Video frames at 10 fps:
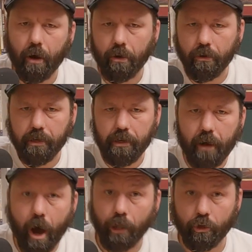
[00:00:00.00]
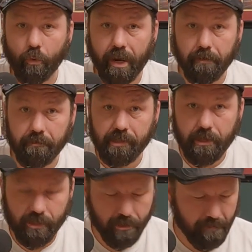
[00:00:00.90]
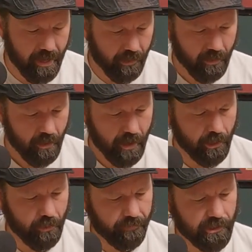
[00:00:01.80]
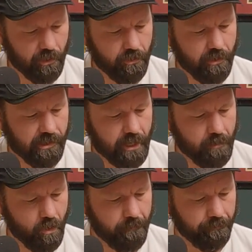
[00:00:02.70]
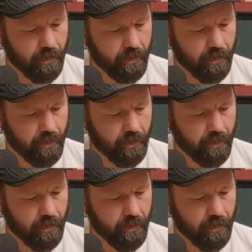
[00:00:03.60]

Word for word: card uh, holograms they used to make. I don't know if they still do those anymore.